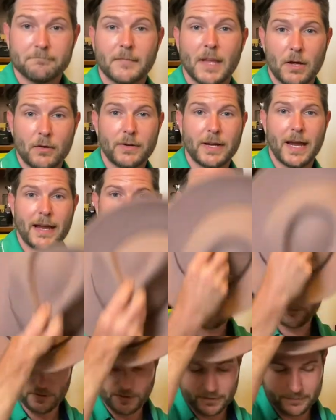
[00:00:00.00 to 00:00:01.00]
Okay,
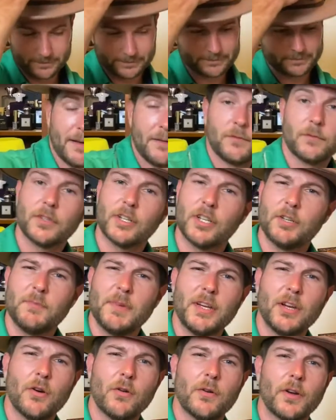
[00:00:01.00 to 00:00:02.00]
that'll do. We're gonna be
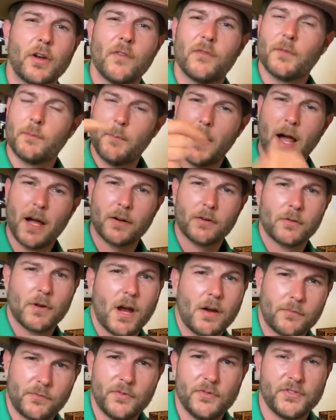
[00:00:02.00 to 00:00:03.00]
going over
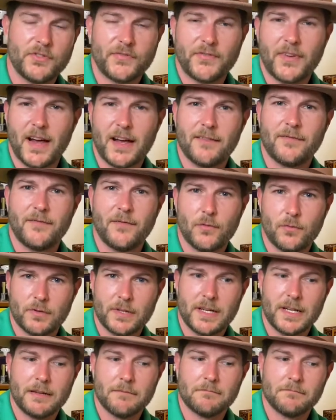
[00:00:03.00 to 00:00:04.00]
Baccarat Rouge
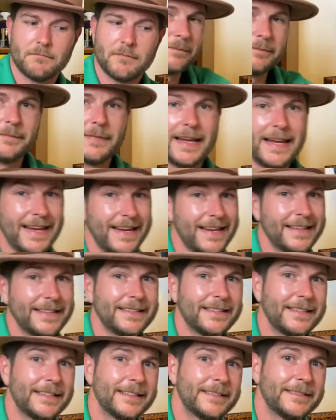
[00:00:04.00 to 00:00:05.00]
540.
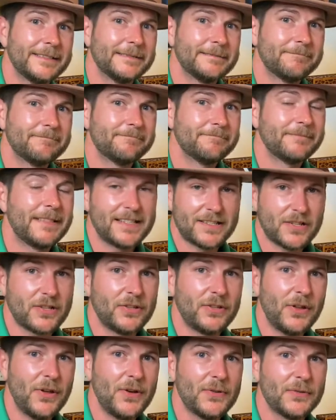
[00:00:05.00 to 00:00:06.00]
And it's
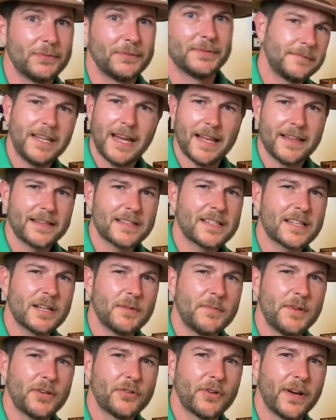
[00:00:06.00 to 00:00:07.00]
clone. Yeah, this is
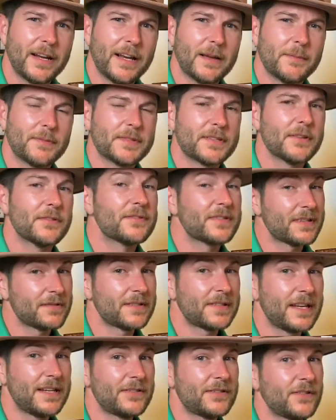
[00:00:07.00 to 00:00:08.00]
gonna be a great episode, so
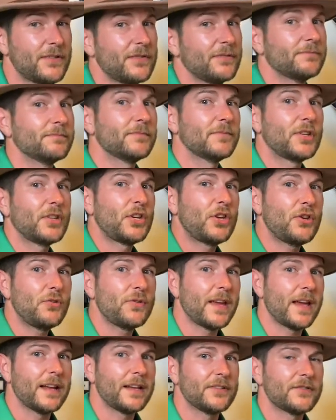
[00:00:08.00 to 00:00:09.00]
stay tuned. Cue
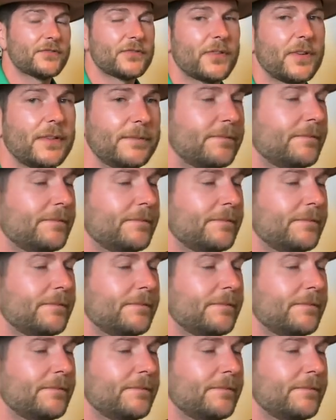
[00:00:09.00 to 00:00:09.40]
that intro.